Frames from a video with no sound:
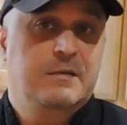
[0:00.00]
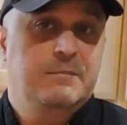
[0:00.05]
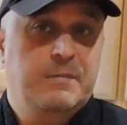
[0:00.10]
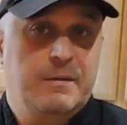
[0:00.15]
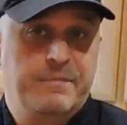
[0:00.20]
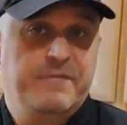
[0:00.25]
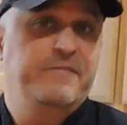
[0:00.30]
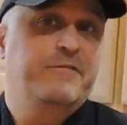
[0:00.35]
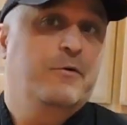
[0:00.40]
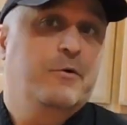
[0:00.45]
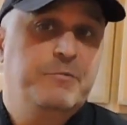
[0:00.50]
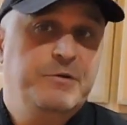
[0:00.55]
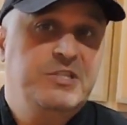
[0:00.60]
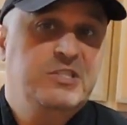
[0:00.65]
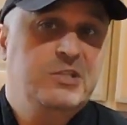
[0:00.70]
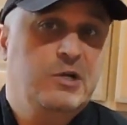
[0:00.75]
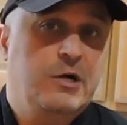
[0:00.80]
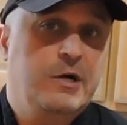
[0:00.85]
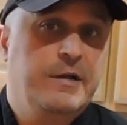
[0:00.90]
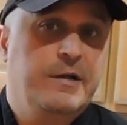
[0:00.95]
But before we
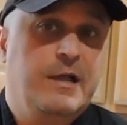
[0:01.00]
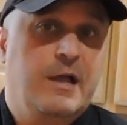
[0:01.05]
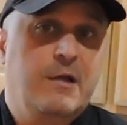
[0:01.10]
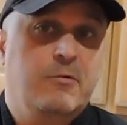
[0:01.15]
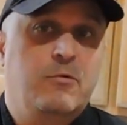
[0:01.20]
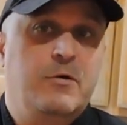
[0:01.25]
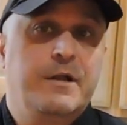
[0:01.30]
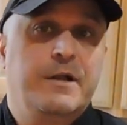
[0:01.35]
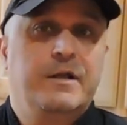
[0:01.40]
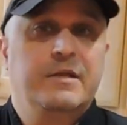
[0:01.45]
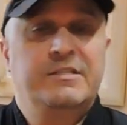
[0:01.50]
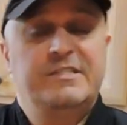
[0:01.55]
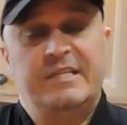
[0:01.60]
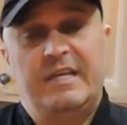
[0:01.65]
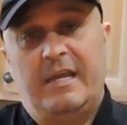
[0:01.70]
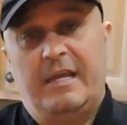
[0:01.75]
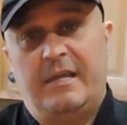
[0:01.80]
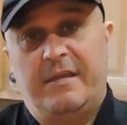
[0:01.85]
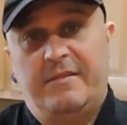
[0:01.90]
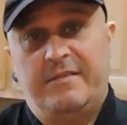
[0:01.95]
start, I want to
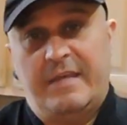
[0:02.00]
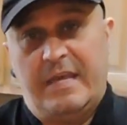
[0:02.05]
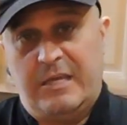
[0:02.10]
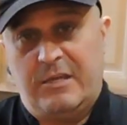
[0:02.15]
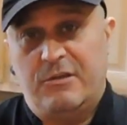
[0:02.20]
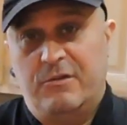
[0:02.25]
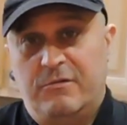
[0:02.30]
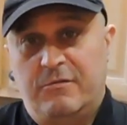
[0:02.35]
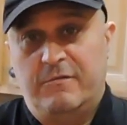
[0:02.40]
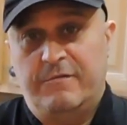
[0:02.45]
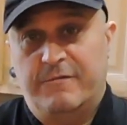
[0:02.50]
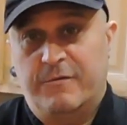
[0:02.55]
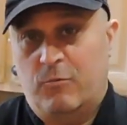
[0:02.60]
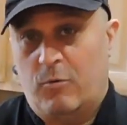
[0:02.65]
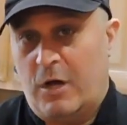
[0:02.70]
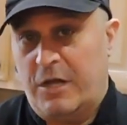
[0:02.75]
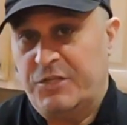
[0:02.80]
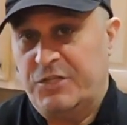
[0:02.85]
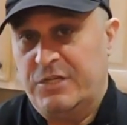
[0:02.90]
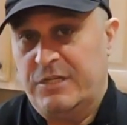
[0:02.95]
say thank you for
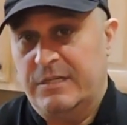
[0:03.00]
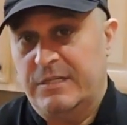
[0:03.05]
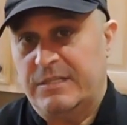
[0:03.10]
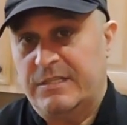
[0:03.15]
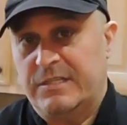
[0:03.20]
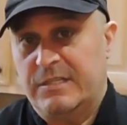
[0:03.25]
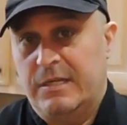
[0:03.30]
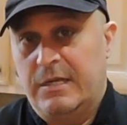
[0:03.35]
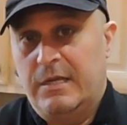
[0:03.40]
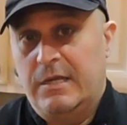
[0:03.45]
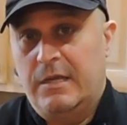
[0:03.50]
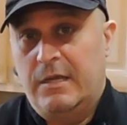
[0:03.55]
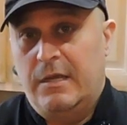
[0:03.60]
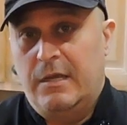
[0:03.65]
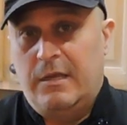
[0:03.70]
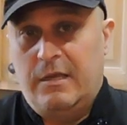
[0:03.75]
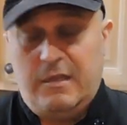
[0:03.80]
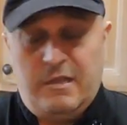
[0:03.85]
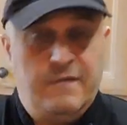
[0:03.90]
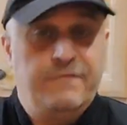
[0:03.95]
watching us.
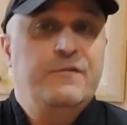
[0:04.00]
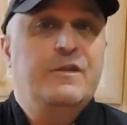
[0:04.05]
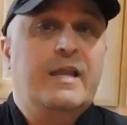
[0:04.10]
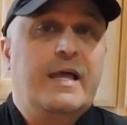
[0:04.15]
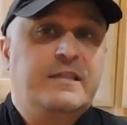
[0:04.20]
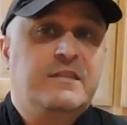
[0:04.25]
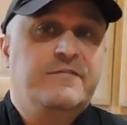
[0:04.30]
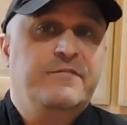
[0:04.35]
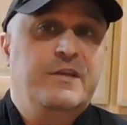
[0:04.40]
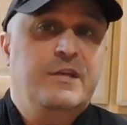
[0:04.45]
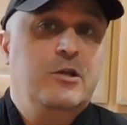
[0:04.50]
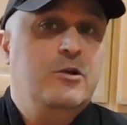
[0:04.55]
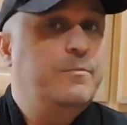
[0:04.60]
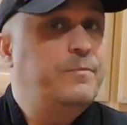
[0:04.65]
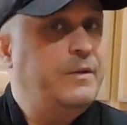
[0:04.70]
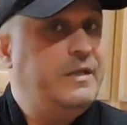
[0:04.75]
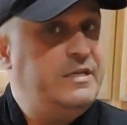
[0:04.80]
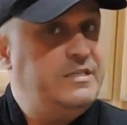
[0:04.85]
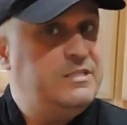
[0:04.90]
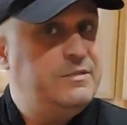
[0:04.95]
If you like the video,
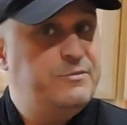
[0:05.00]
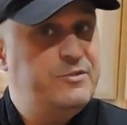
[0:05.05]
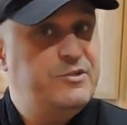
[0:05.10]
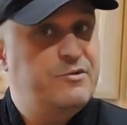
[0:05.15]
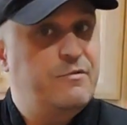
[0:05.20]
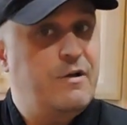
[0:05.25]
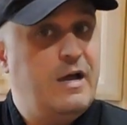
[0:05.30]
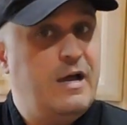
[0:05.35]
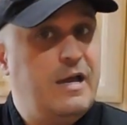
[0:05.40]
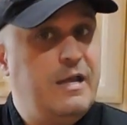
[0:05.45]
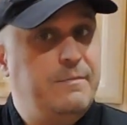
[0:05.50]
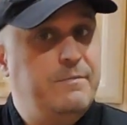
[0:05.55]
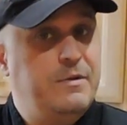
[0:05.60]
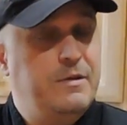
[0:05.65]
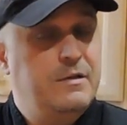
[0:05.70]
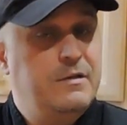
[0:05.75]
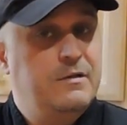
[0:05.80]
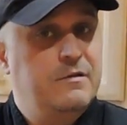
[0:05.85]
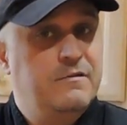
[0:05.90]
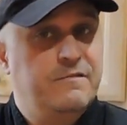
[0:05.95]
please subscribe,
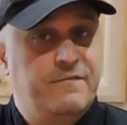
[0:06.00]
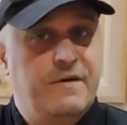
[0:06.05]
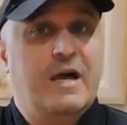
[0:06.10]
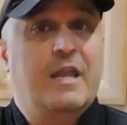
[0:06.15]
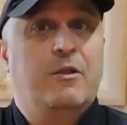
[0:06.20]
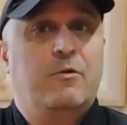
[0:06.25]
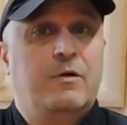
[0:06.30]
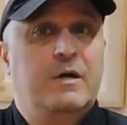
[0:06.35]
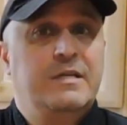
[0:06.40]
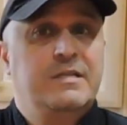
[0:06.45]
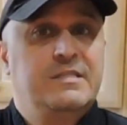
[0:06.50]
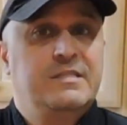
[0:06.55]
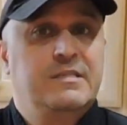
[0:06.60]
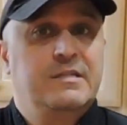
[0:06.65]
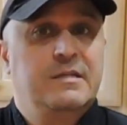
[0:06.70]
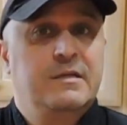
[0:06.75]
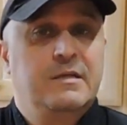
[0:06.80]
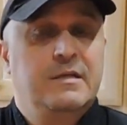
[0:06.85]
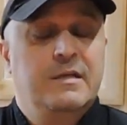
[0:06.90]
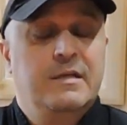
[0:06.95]
follow us,
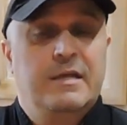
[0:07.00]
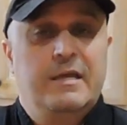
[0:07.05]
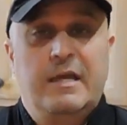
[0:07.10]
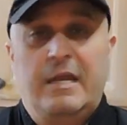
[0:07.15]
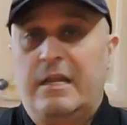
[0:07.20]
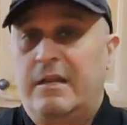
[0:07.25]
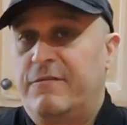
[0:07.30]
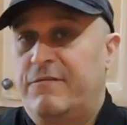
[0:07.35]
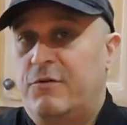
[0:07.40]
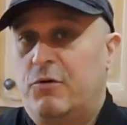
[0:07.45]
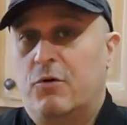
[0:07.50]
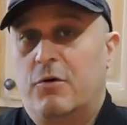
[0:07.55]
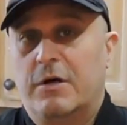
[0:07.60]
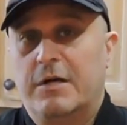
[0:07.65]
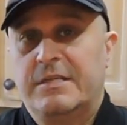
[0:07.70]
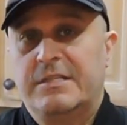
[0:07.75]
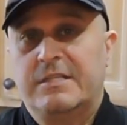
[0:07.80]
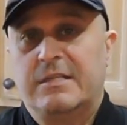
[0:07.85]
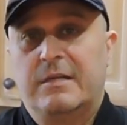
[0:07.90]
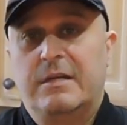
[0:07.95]
and of
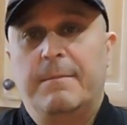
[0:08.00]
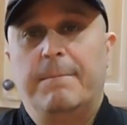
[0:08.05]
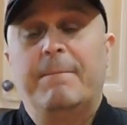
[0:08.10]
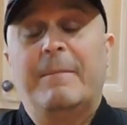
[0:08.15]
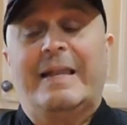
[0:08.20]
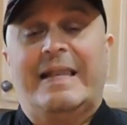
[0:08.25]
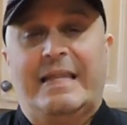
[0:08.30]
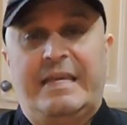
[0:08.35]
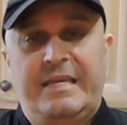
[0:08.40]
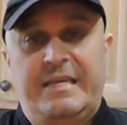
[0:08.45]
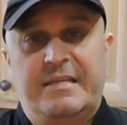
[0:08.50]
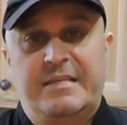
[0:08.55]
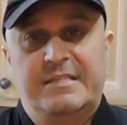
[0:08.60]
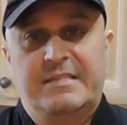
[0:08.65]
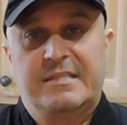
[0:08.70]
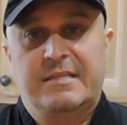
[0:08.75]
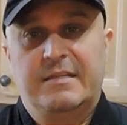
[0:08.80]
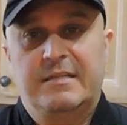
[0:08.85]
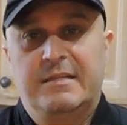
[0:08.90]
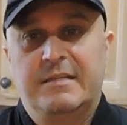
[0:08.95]
course,
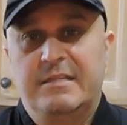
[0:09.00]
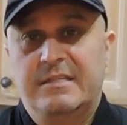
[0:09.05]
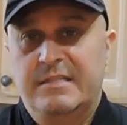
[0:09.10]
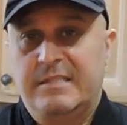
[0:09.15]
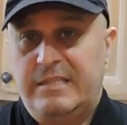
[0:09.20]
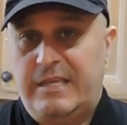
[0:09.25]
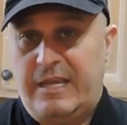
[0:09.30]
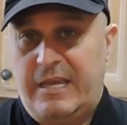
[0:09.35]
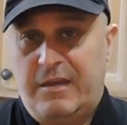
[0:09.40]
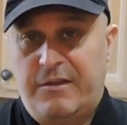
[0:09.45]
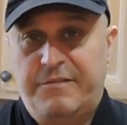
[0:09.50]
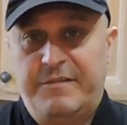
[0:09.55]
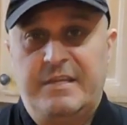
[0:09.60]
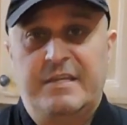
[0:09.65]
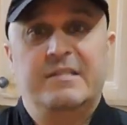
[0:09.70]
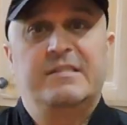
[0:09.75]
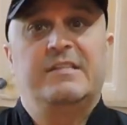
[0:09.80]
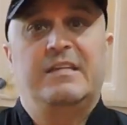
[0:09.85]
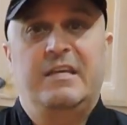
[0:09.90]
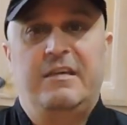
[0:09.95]
please stay healthy
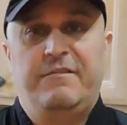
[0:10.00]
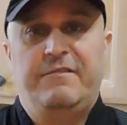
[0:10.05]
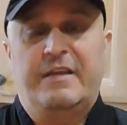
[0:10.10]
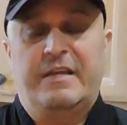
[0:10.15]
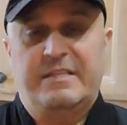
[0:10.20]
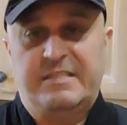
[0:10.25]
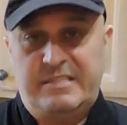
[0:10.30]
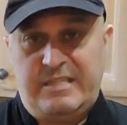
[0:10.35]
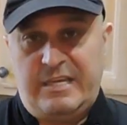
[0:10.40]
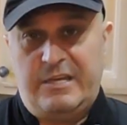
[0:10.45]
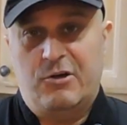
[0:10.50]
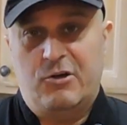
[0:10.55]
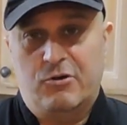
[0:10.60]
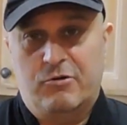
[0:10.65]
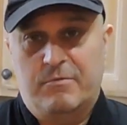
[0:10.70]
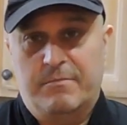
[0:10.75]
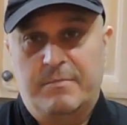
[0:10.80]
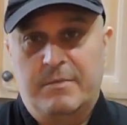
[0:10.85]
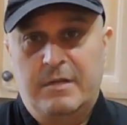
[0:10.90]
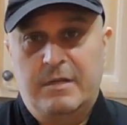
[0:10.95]
and safe and stay
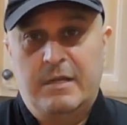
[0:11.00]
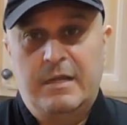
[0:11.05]
home.